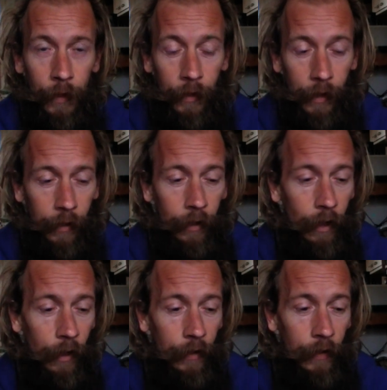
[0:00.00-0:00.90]
Okay,
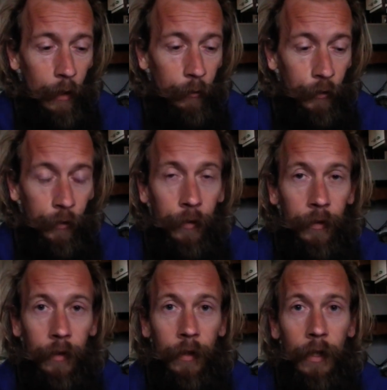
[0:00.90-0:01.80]
I think that'll do.
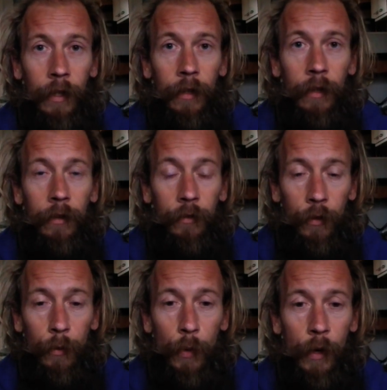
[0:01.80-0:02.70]

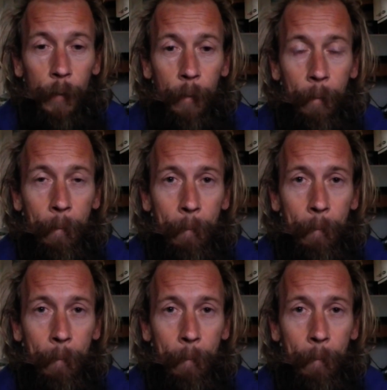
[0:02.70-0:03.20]
So, um,